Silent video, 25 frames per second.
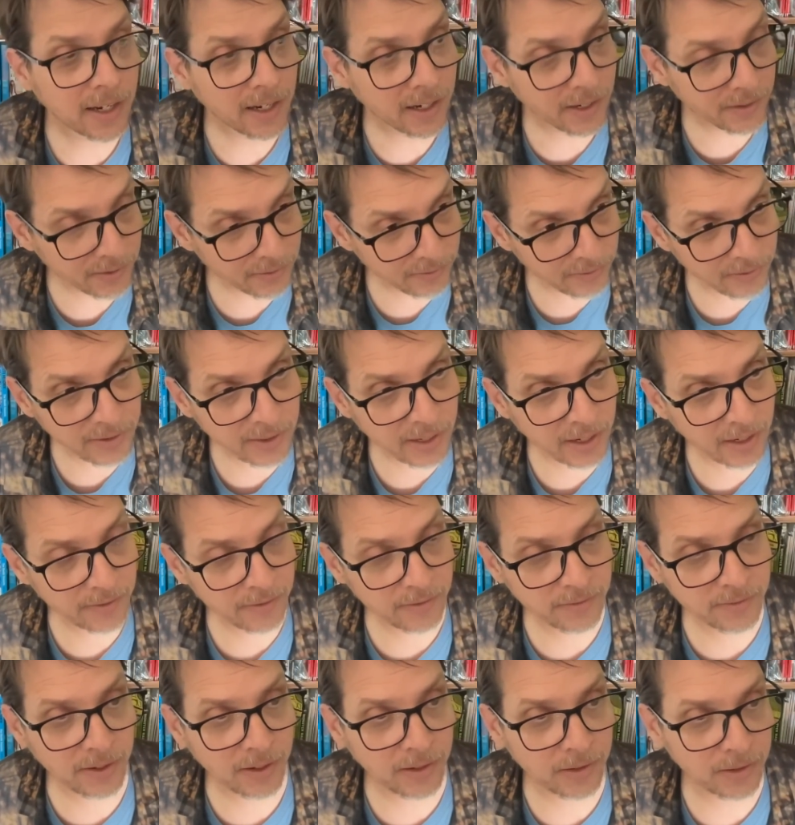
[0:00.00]
Another guy
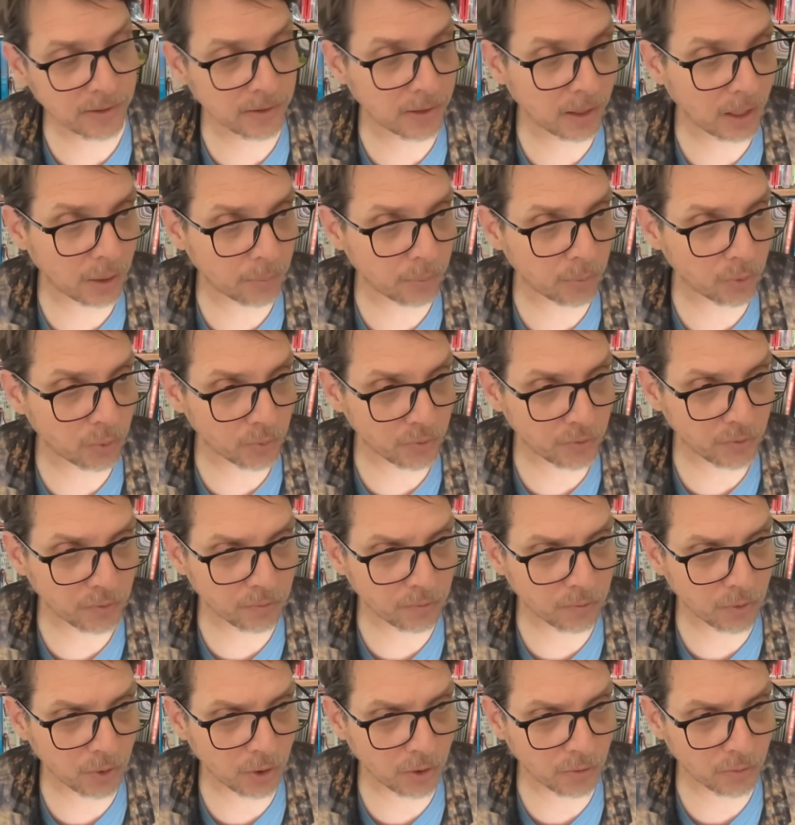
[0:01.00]
the Dalai Lama was
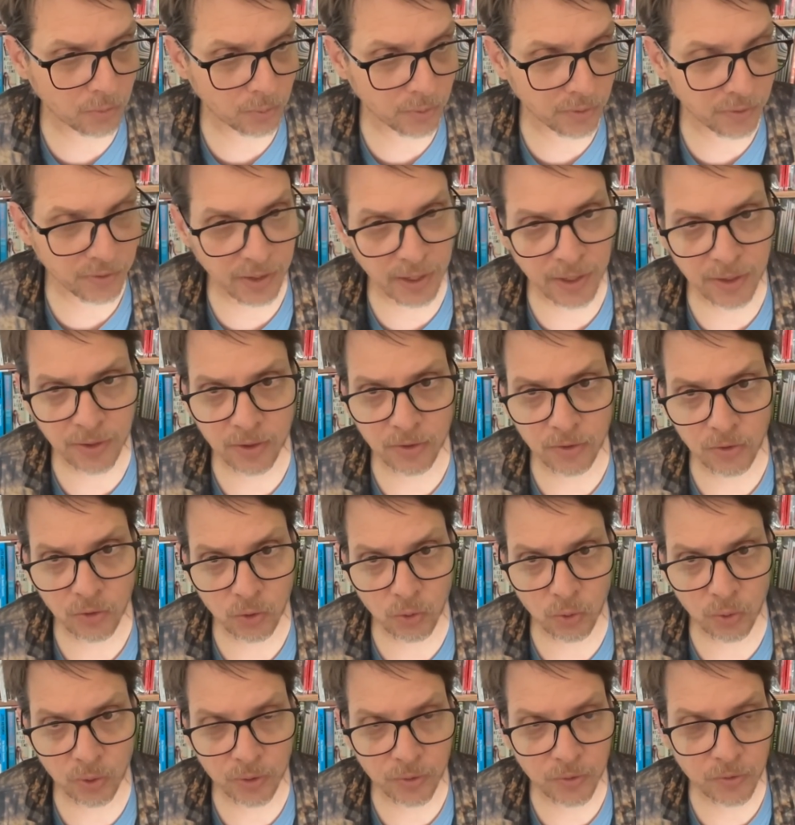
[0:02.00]
involved with and
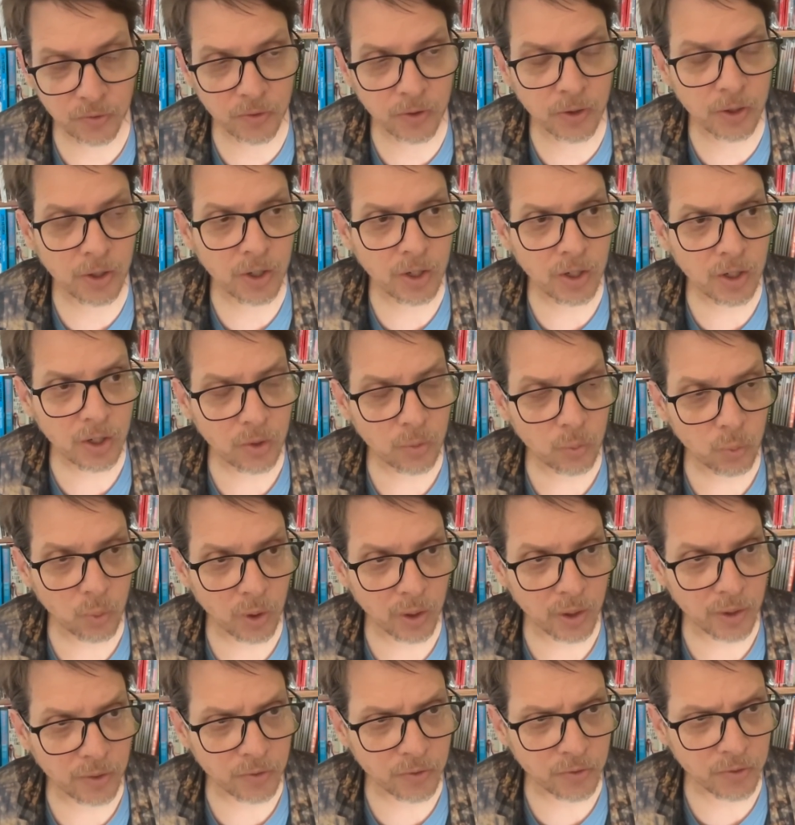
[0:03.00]
endorsed
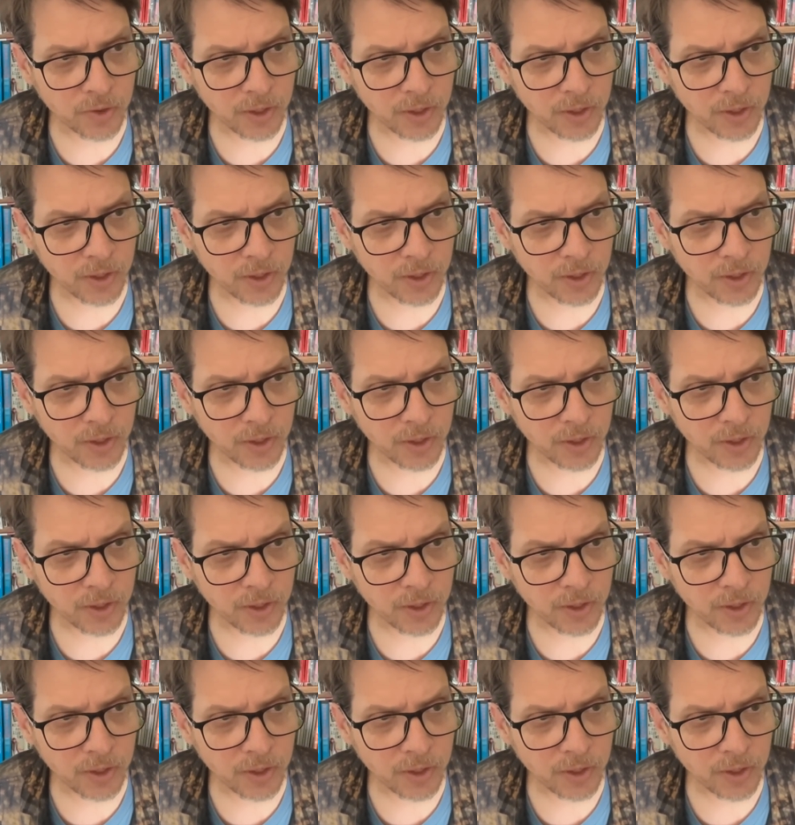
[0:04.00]
was